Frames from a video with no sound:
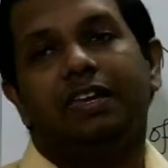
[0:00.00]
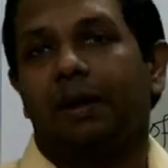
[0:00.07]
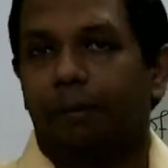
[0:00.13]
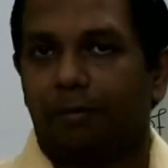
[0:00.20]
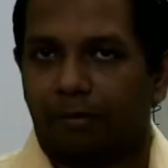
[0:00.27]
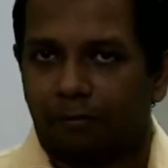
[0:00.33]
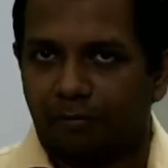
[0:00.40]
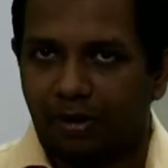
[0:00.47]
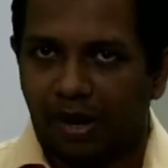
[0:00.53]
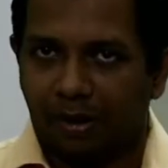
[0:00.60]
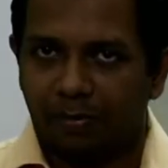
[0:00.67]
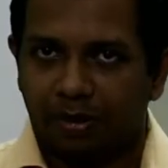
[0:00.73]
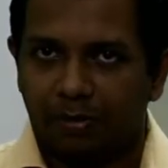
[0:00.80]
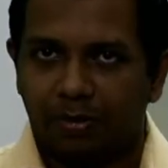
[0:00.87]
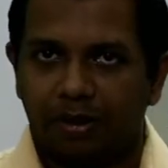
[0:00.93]
number of
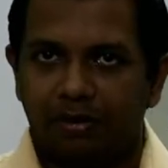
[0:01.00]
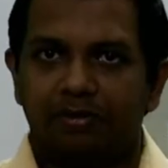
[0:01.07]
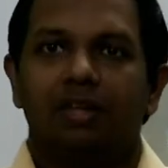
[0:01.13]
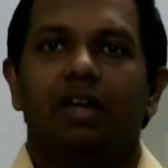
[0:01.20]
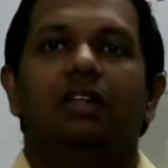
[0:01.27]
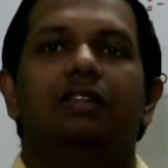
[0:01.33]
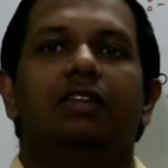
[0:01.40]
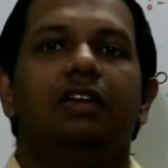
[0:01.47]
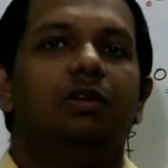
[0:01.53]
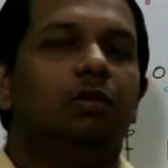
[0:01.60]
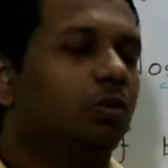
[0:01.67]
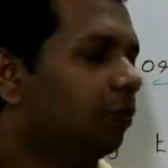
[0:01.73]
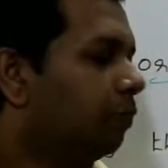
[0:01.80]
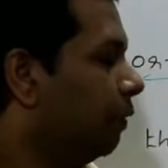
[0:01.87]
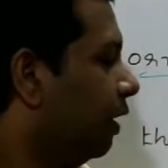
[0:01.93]
gram equivalents then you
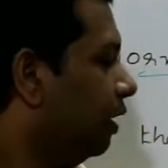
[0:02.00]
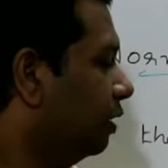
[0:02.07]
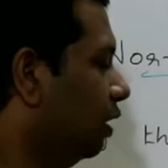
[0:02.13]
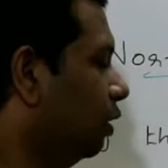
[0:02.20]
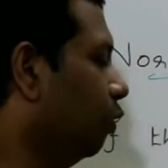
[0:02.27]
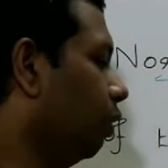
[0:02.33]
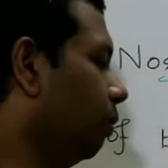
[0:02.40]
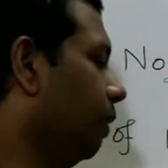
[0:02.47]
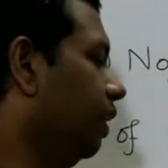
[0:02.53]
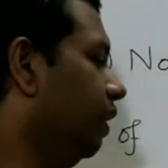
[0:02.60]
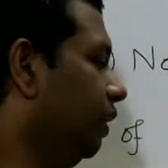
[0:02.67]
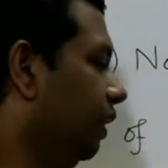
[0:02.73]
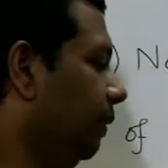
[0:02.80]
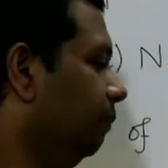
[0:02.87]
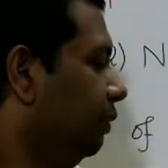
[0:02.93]
could find the
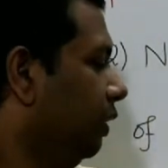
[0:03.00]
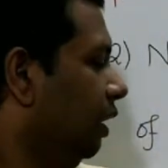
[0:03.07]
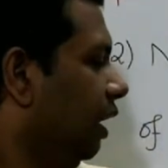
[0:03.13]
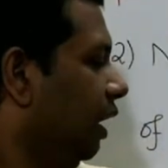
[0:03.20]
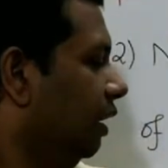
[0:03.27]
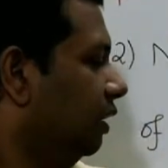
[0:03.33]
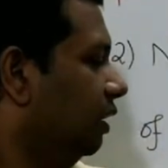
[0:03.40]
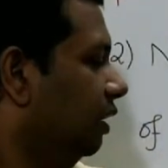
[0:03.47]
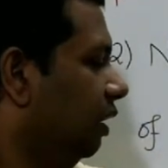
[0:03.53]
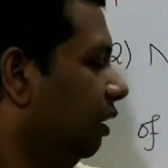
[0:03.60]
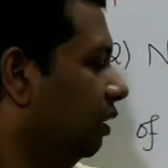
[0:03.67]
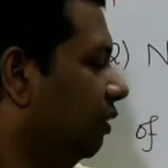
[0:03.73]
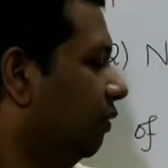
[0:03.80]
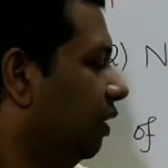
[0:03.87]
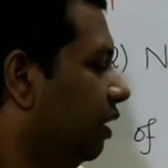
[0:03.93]
normality and here
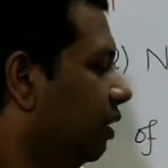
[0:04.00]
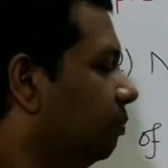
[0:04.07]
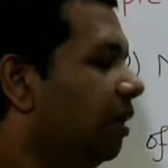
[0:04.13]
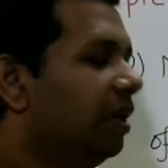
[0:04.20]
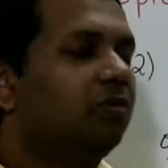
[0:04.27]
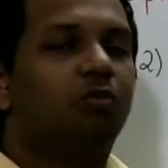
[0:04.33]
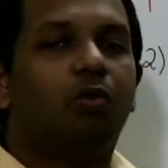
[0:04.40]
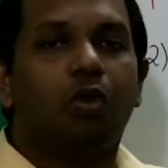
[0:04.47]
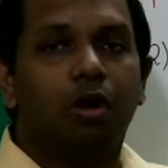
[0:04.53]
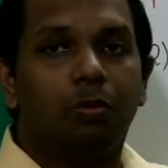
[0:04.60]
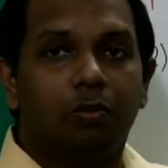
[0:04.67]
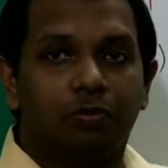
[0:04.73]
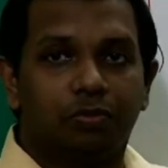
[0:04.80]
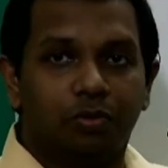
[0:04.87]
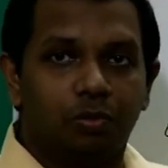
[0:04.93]
divided by
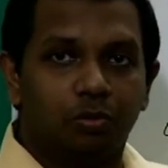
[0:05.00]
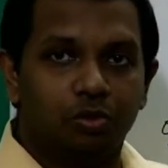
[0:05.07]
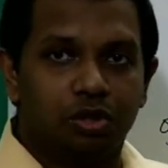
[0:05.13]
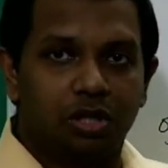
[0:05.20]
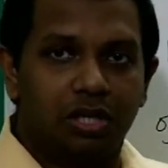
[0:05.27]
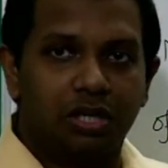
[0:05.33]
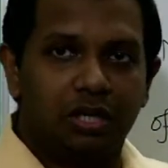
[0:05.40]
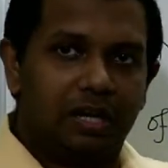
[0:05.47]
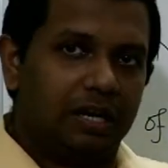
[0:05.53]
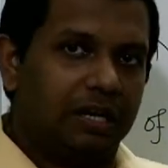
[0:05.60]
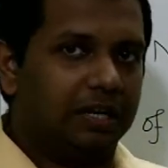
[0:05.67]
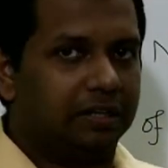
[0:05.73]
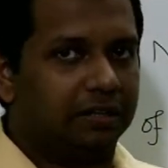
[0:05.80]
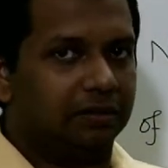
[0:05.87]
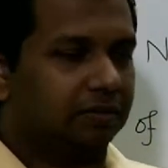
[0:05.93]
volume of solution in
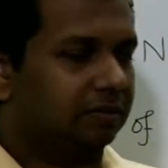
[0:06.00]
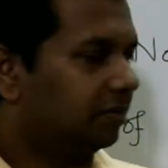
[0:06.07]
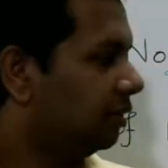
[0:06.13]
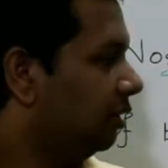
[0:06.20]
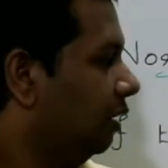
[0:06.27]
liters